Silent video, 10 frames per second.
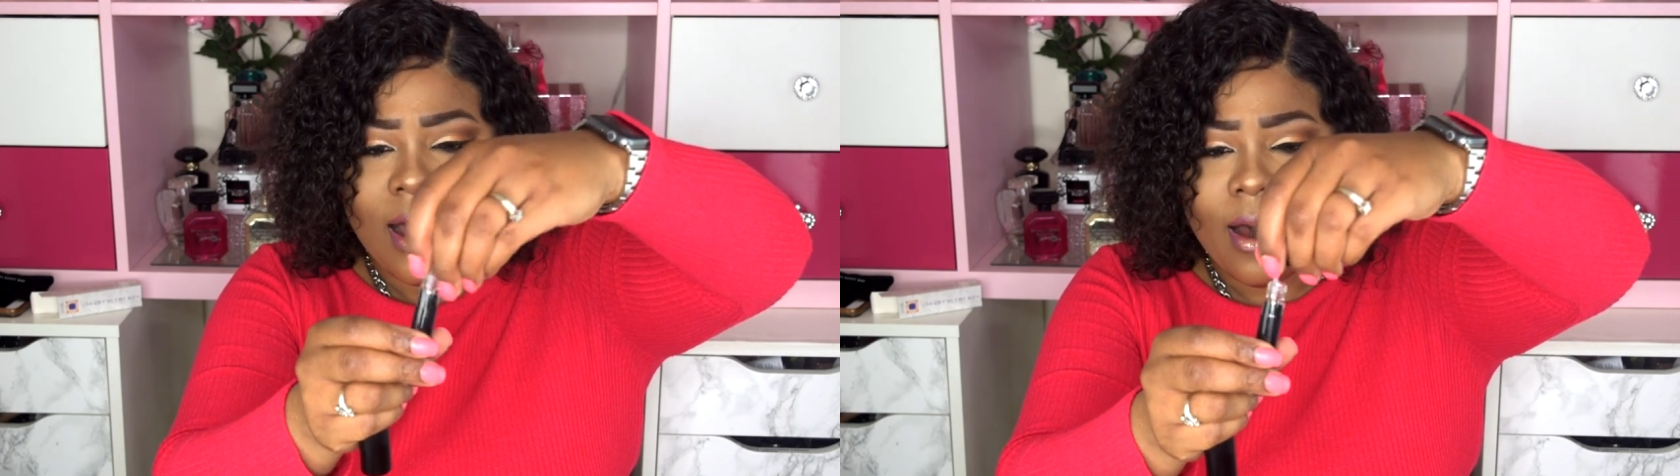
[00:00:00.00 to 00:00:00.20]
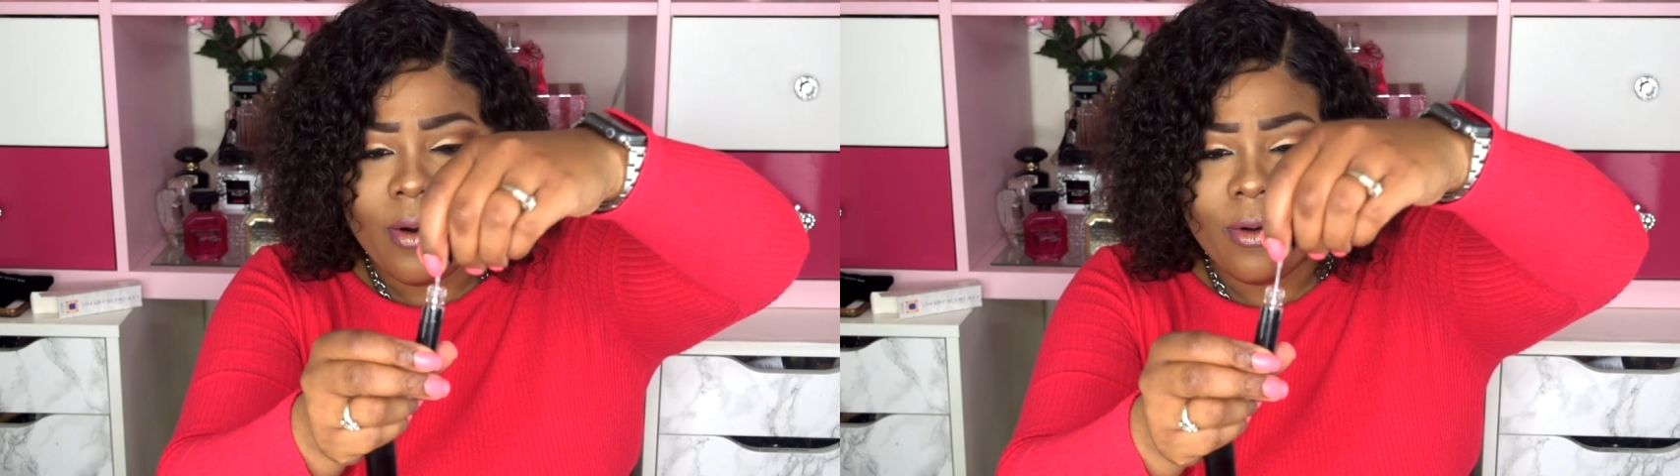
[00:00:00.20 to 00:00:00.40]

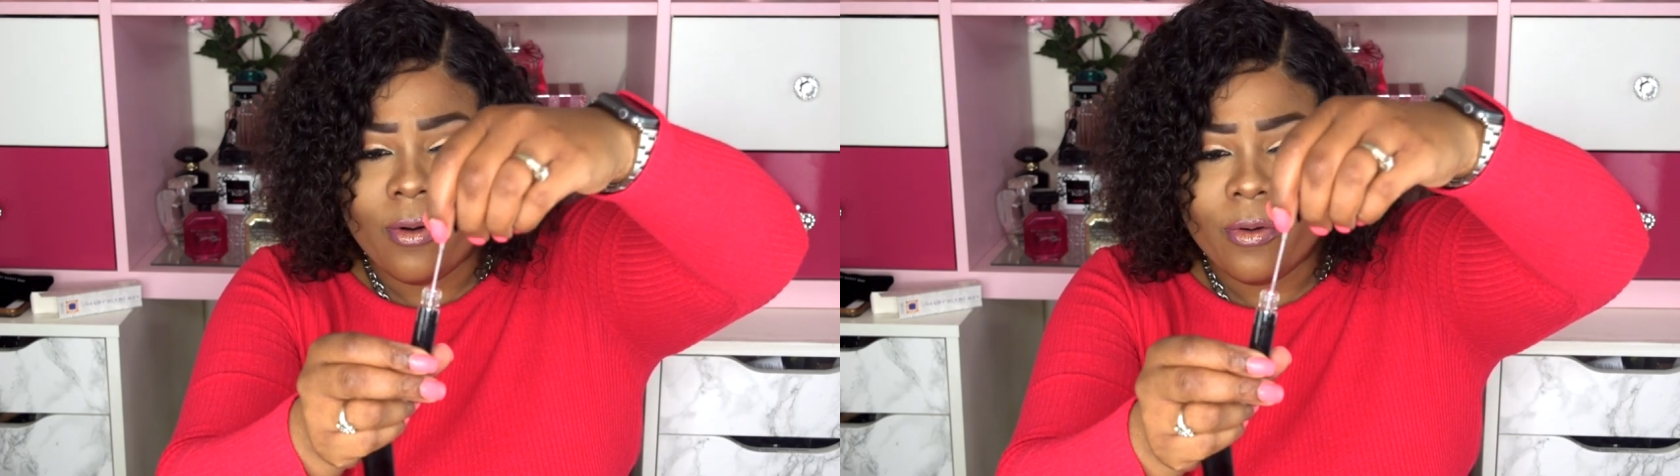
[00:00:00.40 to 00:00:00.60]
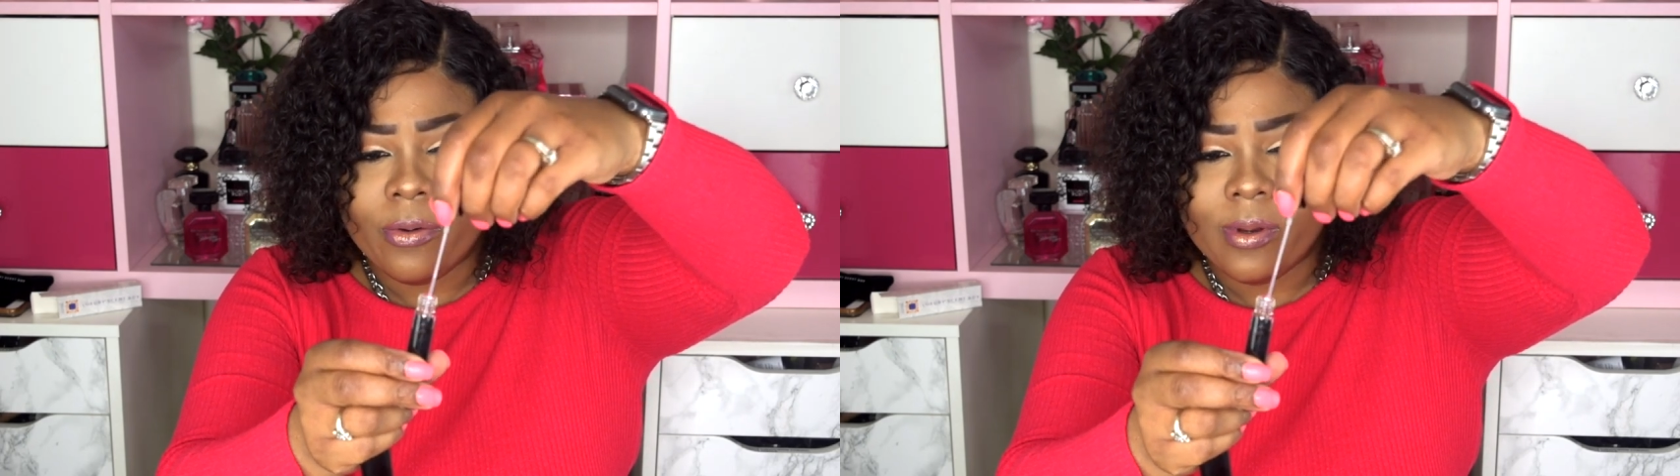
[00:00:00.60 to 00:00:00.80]
How
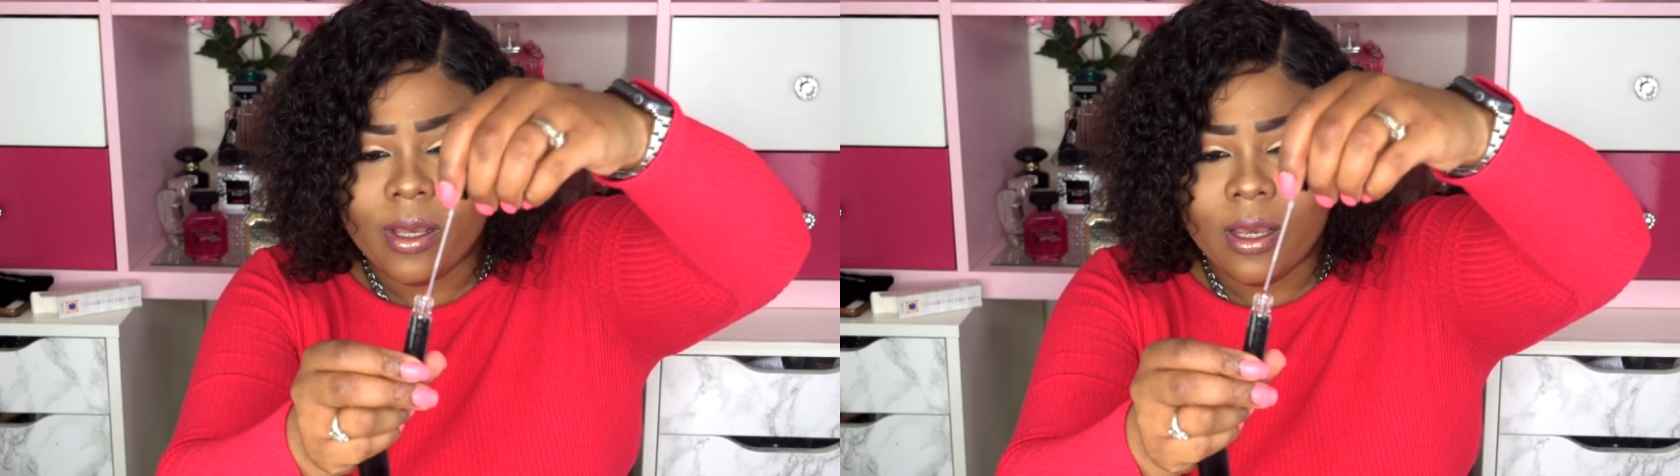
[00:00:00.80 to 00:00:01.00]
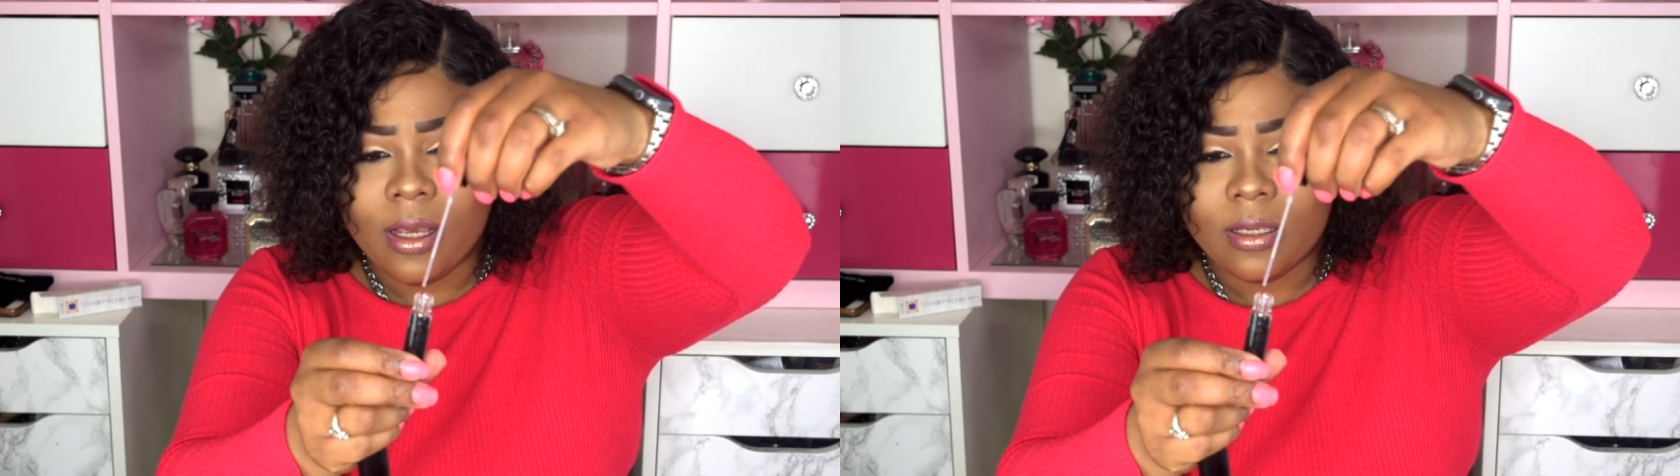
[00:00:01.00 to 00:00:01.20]
cool
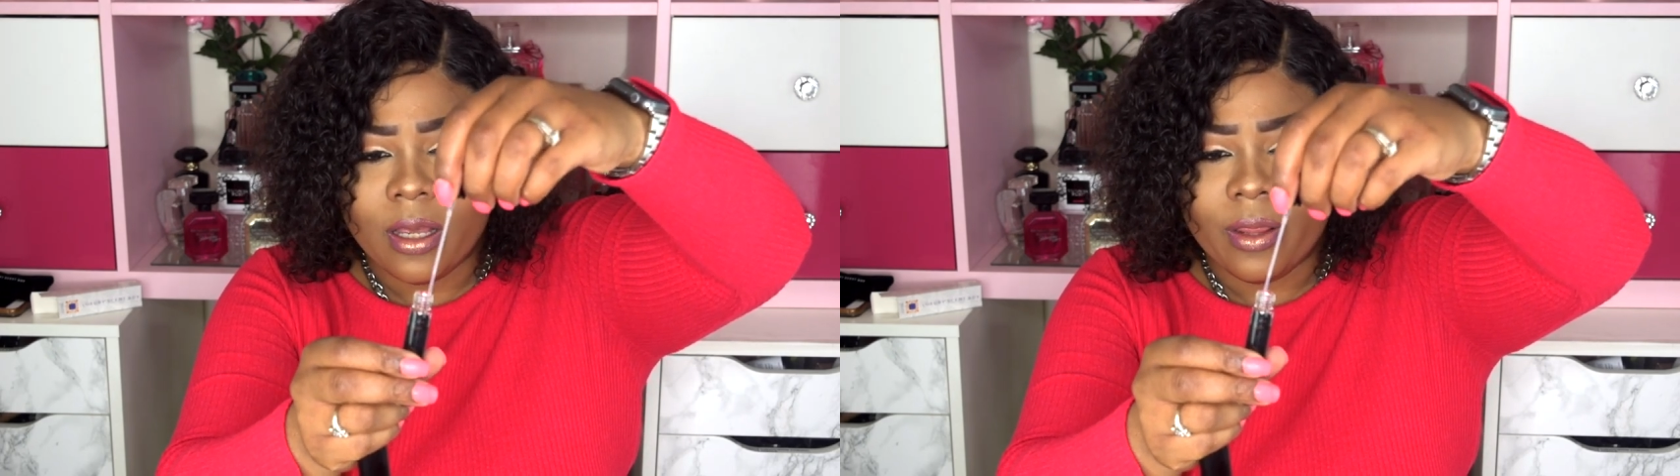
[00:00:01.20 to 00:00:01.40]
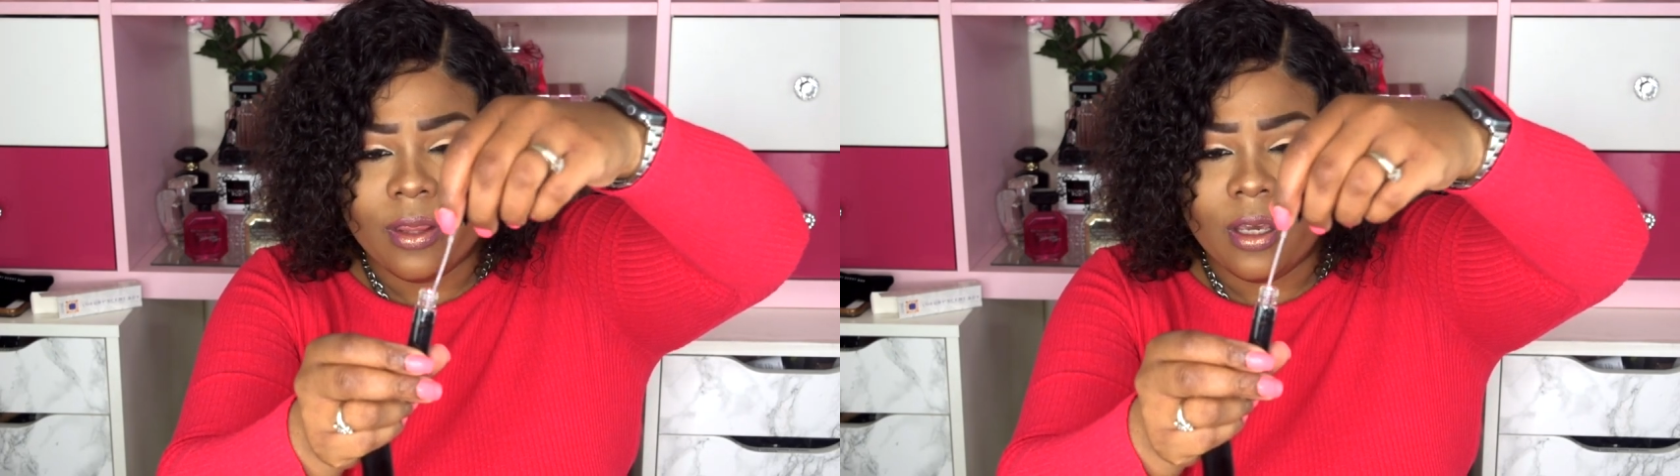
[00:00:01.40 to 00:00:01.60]
is
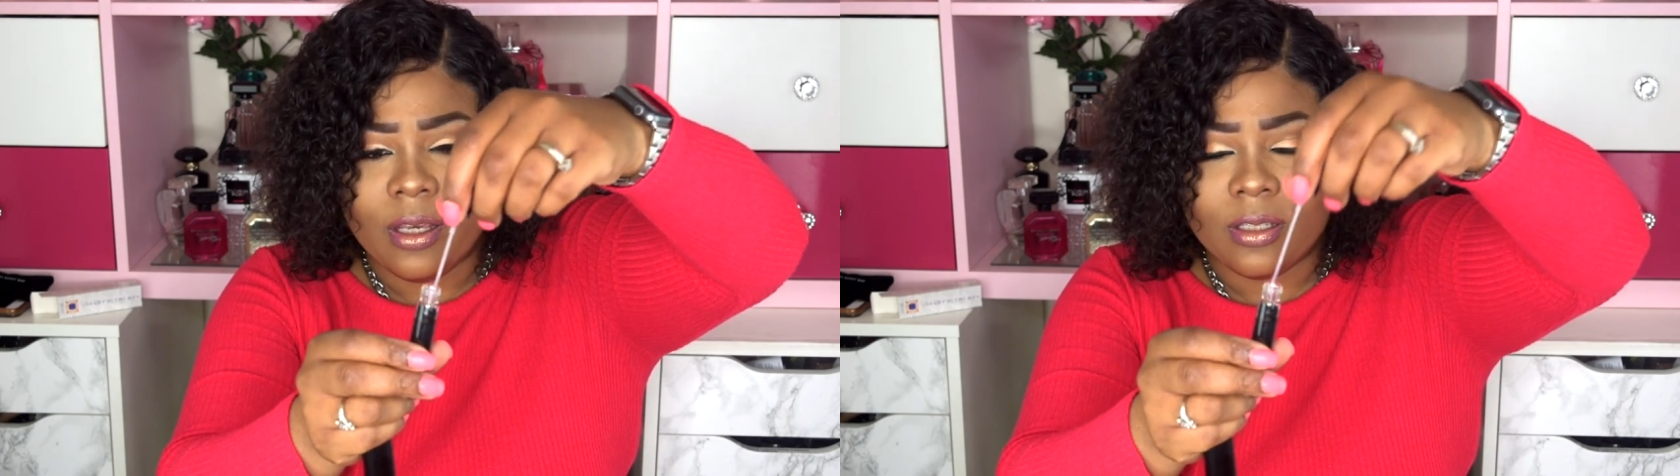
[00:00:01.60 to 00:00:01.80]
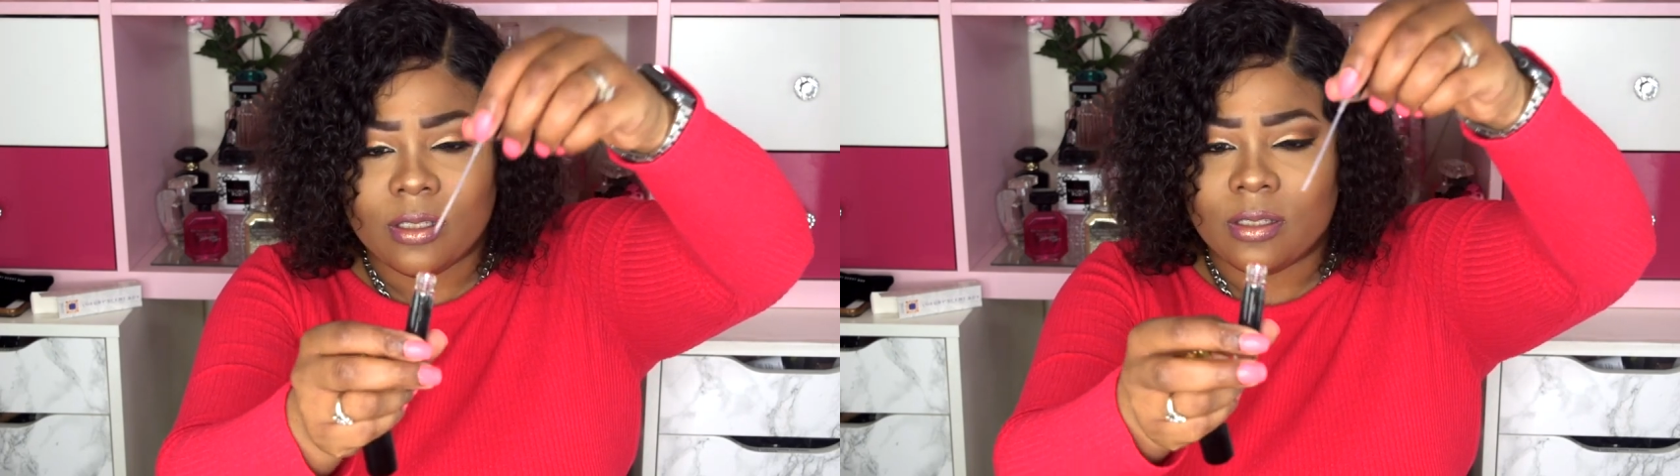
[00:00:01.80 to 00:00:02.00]

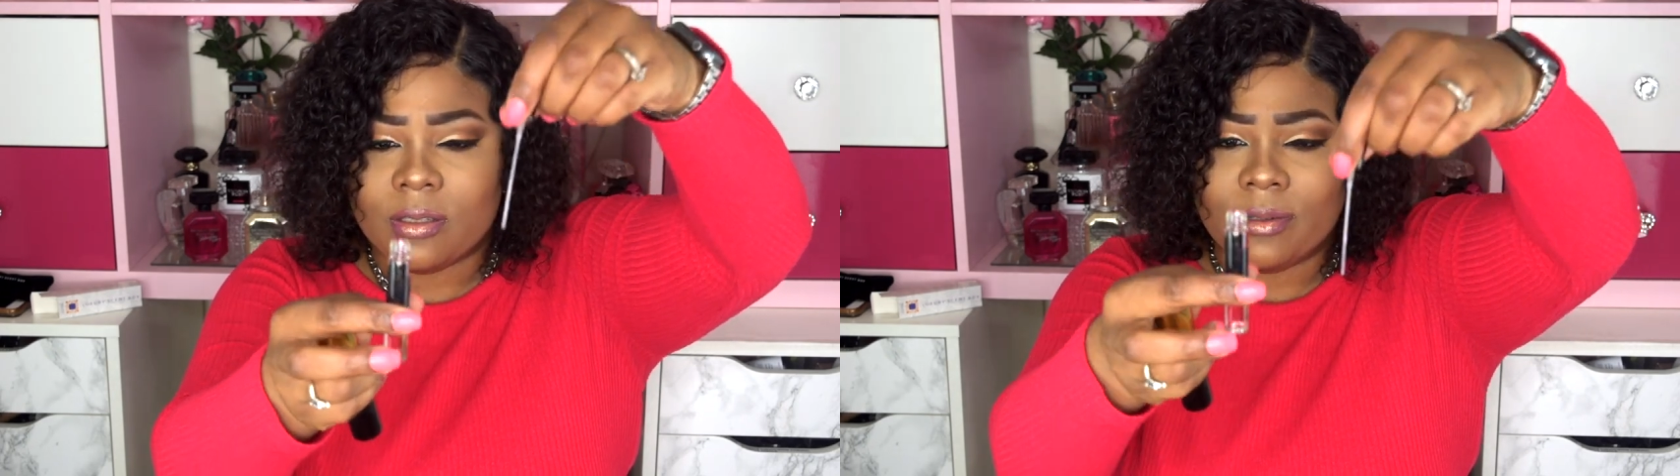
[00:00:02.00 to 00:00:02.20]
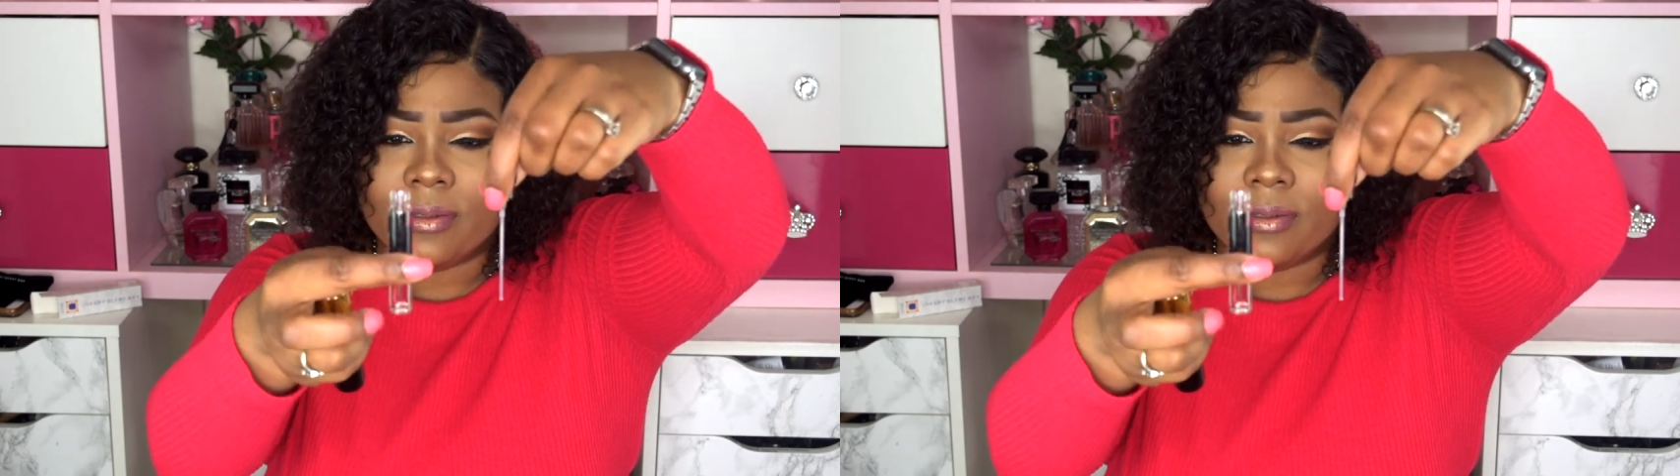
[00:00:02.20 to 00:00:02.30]
this?